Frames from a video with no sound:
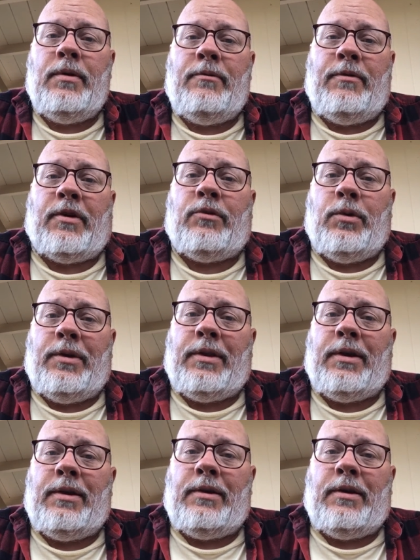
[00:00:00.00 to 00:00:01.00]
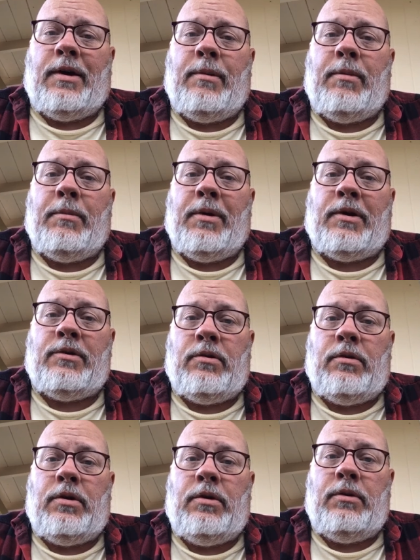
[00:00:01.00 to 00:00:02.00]
fix one thing at a time and make
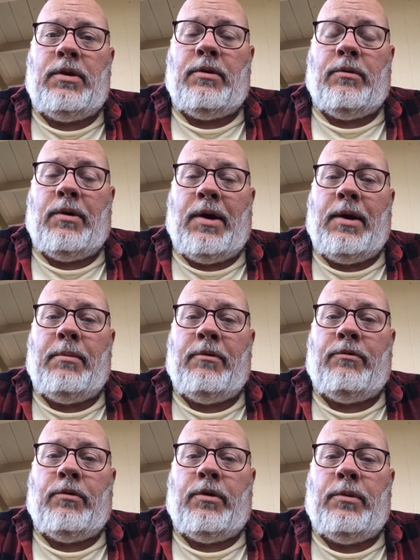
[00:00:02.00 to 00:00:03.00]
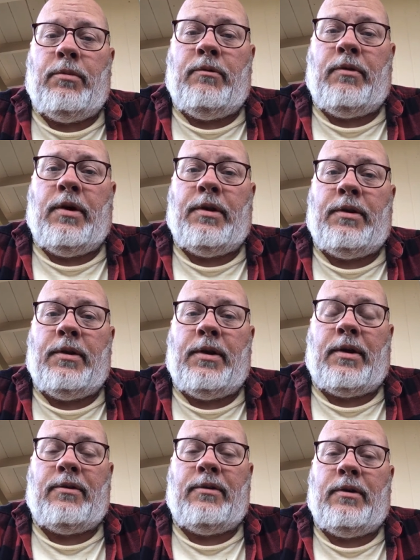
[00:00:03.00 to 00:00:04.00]
sure you did it right before you move on to the
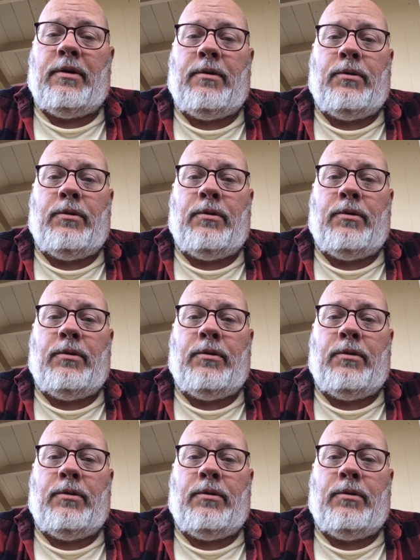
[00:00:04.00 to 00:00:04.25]
next thing,